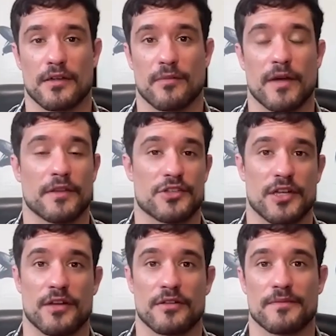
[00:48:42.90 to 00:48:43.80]
come on the
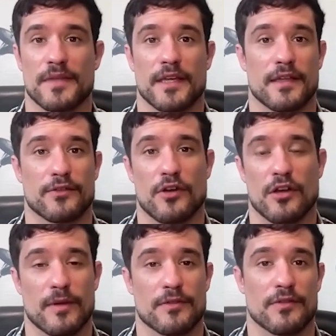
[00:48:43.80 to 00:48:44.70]
channel and talk
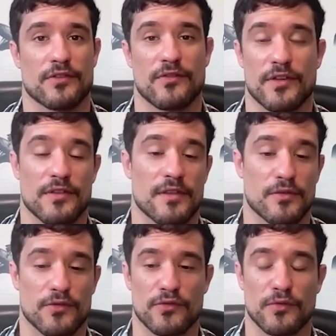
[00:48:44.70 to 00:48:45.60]
about this stuff. I think
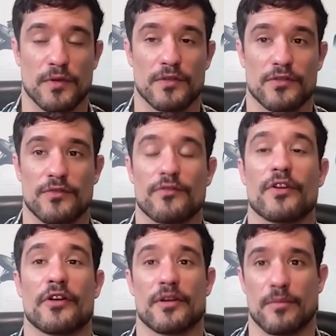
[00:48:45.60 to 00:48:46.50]
this was
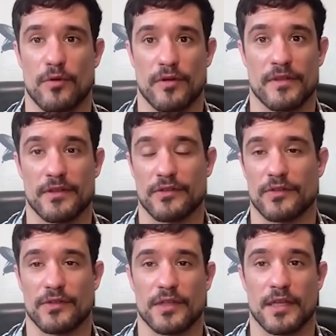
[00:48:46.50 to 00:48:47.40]
very important. This
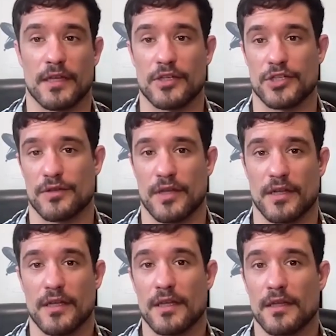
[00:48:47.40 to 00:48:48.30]
is an issue
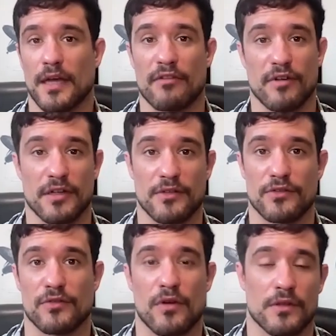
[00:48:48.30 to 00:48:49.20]
that I run
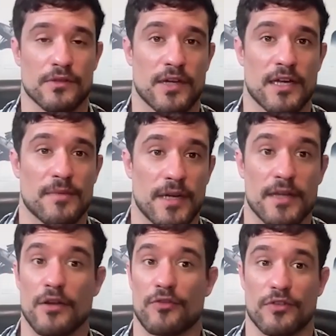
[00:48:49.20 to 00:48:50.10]
into all the time, and I
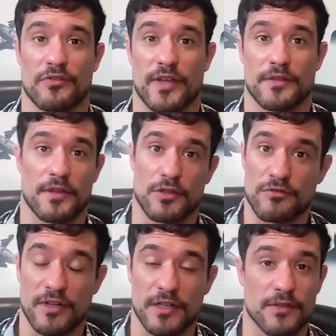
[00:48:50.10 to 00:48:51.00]
know for a fact that you
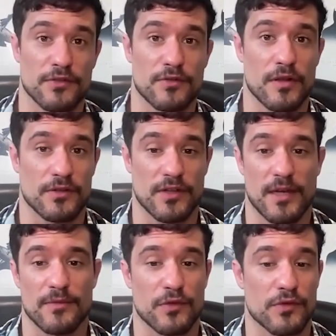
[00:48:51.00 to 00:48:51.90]
run into all the
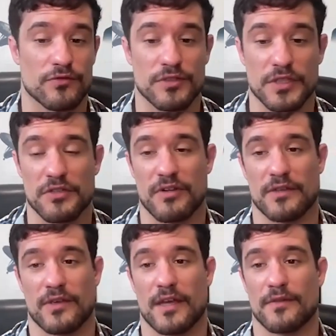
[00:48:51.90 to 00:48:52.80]
time. So it's really great
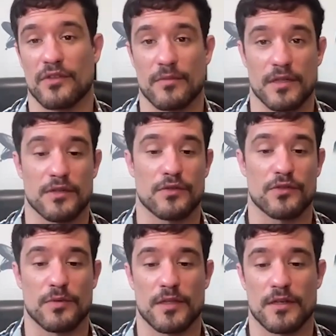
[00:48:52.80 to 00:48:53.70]
to have somebody
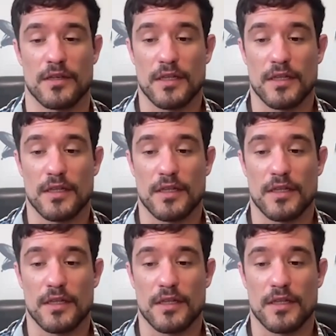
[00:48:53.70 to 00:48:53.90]
who's been